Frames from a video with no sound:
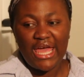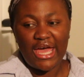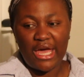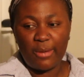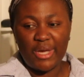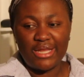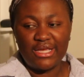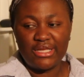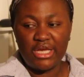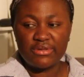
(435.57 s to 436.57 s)
and
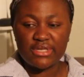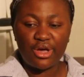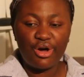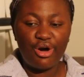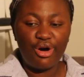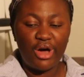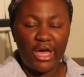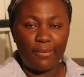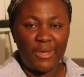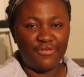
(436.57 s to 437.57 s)
then he was like, oh,
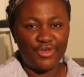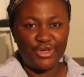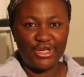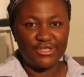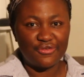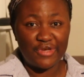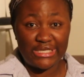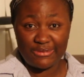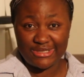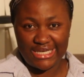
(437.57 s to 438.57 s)
have you heard of
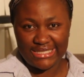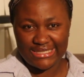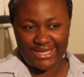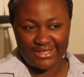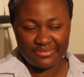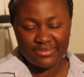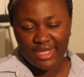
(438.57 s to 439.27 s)
Facebook dating?